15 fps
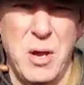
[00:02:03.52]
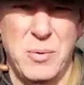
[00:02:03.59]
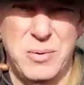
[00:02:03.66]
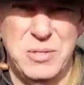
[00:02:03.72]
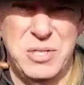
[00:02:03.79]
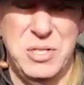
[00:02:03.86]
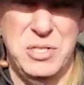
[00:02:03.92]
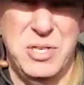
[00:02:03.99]

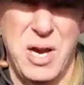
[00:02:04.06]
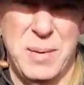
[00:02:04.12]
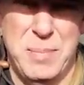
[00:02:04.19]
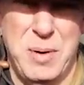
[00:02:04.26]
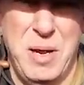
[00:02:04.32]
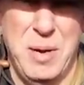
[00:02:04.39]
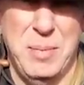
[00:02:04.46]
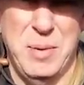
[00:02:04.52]
was in
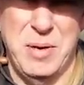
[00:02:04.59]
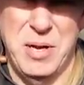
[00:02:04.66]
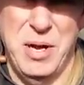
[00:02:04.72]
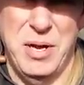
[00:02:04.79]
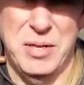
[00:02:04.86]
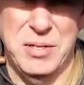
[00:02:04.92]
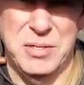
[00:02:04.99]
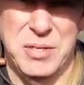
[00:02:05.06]
jeopardy
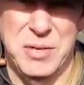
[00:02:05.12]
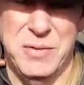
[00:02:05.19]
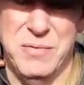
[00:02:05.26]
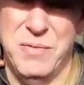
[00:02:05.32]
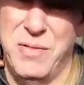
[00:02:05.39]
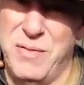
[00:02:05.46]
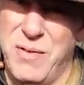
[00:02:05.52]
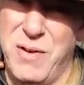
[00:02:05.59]
because,
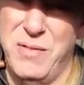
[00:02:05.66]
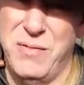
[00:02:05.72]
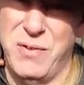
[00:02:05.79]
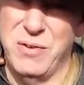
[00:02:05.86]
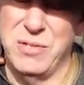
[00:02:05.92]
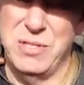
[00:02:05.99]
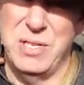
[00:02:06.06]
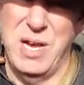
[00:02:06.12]
for the very
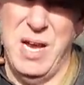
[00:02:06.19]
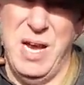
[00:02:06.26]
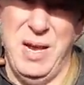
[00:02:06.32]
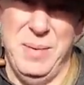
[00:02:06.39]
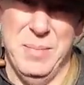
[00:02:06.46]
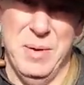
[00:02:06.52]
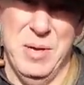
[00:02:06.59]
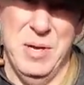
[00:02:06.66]
first
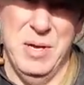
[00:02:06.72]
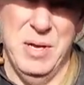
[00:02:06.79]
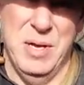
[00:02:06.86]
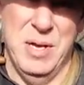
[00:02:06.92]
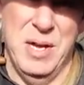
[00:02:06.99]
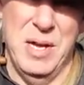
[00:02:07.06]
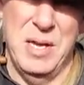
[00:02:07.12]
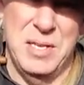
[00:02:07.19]
time,
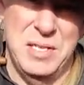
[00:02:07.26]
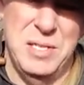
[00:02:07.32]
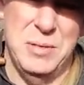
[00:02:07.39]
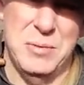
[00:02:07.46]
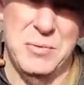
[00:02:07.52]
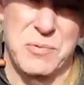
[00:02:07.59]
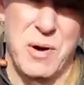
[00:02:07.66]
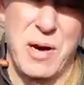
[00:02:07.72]
she
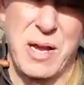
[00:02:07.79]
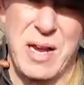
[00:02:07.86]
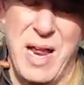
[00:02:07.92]
was running